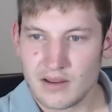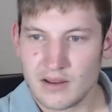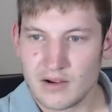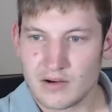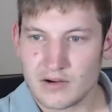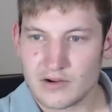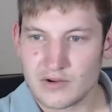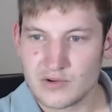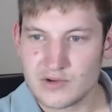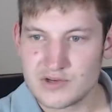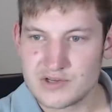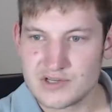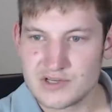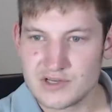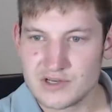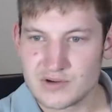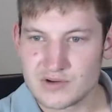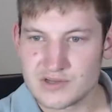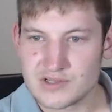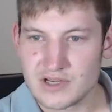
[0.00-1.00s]
Could you see
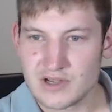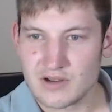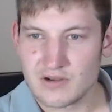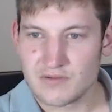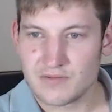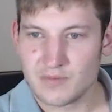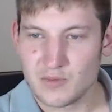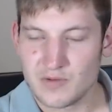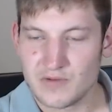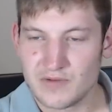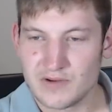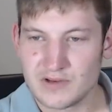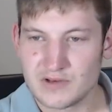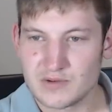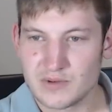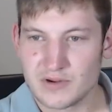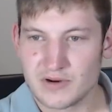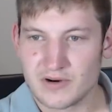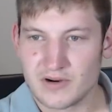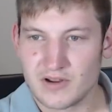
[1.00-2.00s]
yourself moving
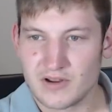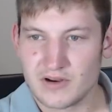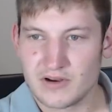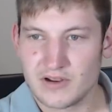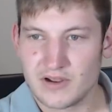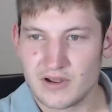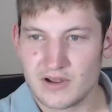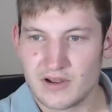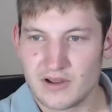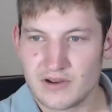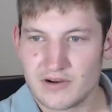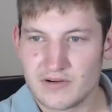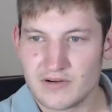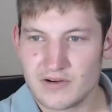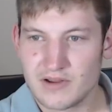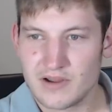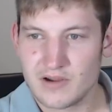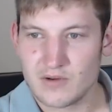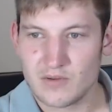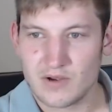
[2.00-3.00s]
to Iran? Yeah, I don't
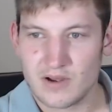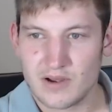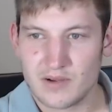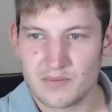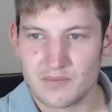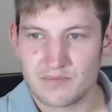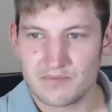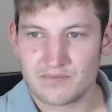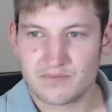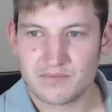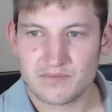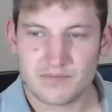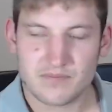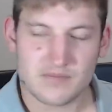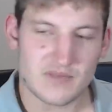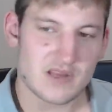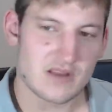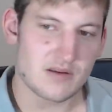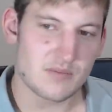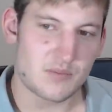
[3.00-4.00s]
know.
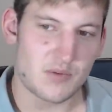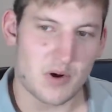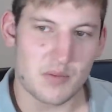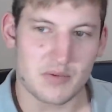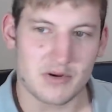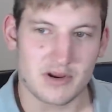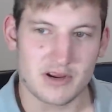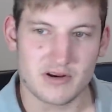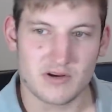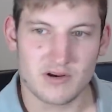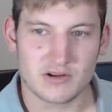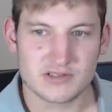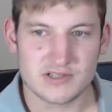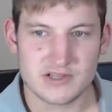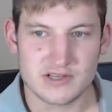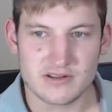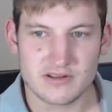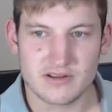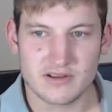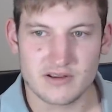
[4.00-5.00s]
Probably not
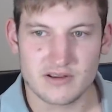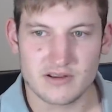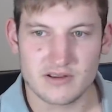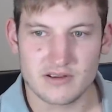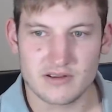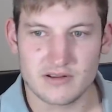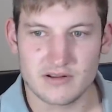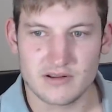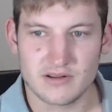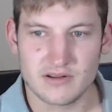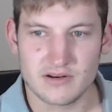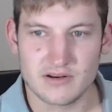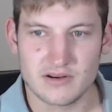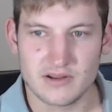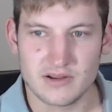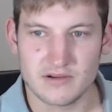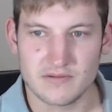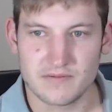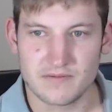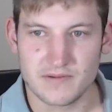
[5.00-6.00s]
in the
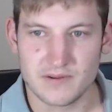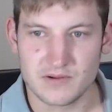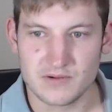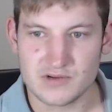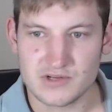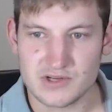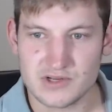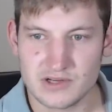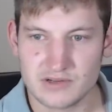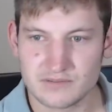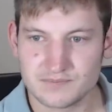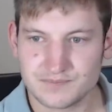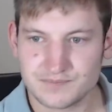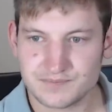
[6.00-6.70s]
near future.